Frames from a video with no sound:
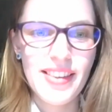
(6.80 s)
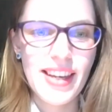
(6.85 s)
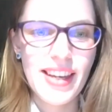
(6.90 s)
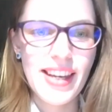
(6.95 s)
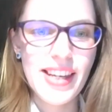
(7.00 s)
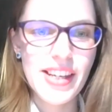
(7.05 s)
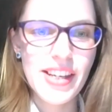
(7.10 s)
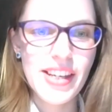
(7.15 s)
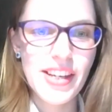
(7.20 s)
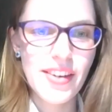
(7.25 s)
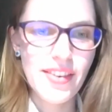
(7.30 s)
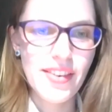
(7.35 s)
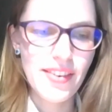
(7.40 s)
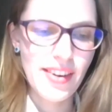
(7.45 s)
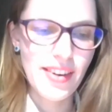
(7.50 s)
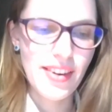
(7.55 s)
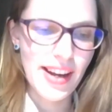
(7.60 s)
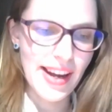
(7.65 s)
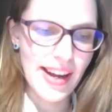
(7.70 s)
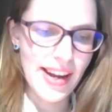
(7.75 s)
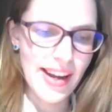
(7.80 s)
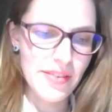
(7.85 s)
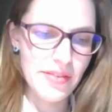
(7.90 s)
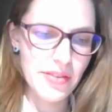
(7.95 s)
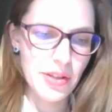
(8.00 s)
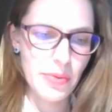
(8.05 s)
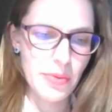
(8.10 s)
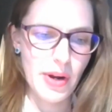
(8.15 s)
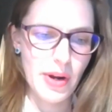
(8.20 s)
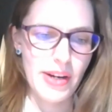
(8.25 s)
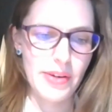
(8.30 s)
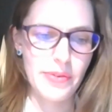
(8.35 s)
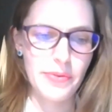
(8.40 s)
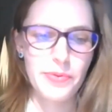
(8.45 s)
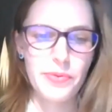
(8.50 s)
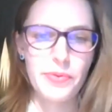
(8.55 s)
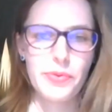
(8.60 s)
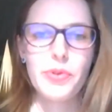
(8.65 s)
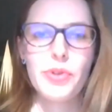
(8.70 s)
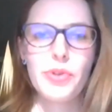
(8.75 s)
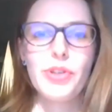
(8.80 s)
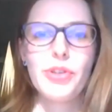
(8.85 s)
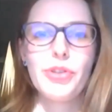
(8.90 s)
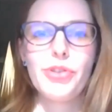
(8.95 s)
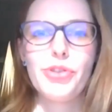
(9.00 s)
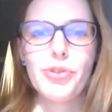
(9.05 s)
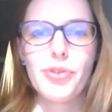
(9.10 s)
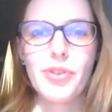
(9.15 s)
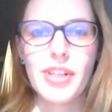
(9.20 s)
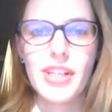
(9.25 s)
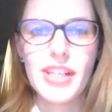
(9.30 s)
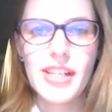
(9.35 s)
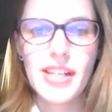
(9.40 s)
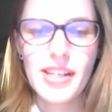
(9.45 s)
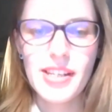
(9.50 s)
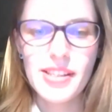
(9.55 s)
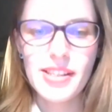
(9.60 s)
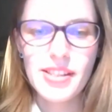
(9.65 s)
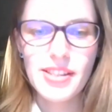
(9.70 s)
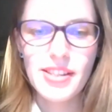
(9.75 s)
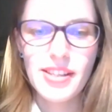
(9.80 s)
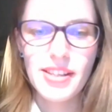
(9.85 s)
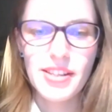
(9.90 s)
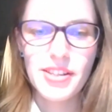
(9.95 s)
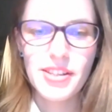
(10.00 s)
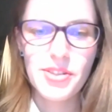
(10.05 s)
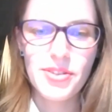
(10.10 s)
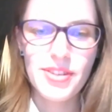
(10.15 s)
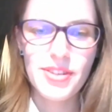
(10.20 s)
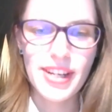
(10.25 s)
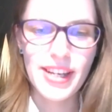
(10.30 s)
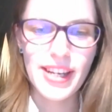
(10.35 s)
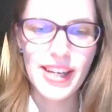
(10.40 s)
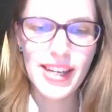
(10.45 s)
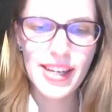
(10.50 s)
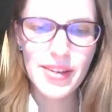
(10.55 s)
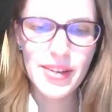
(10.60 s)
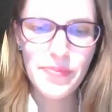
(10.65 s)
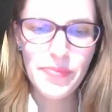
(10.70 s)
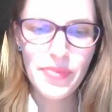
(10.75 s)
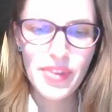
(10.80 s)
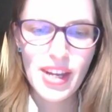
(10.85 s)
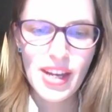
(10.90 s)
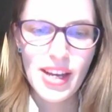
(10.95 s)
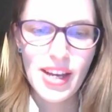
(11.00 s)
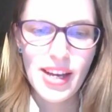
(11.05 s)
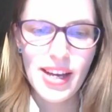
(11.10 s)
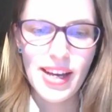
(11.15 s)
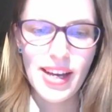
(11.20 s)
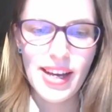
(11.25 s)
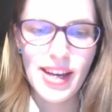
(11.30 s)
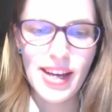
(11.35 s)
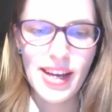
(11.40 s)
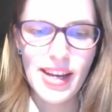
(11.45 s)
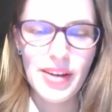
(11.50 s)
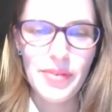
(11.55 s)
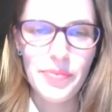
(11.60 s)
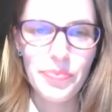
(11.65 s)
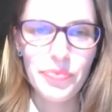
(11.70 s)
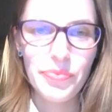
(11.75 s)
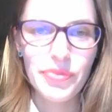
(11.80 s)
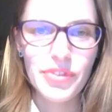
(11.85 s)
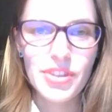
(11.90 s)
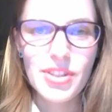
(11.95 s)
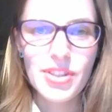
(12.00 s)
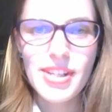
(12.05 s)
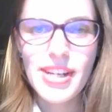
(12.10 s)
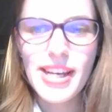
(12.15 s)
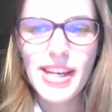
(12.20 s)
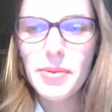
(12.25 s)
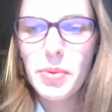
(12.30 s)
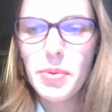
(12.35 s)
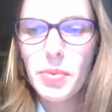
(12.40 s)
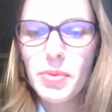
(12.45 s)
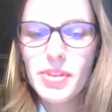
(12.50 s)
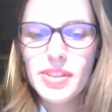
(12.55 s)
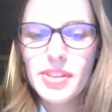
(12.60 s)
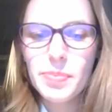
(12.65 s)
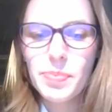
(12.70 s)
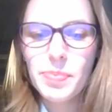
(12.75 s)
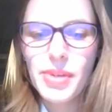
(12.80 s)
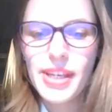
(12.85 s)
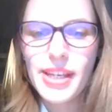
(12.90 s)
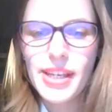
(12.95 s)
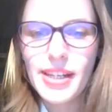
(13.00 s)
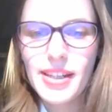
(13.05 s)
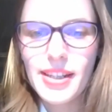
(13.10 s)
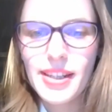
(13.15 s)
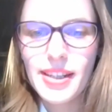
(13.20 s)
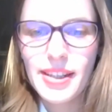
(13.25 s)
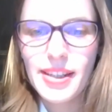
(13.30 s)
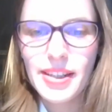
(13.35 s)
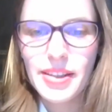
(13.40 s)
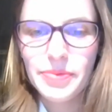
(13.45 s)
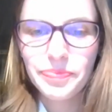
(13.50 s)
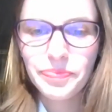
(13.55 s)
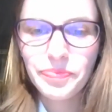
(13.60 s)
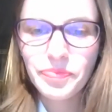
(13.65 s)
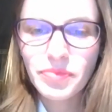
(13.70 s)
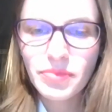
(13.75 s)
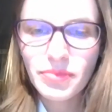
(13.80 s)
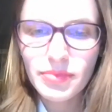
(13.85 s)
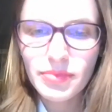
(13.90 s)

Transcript: Thank you, everyone, for joining us today. Today, we will speak about,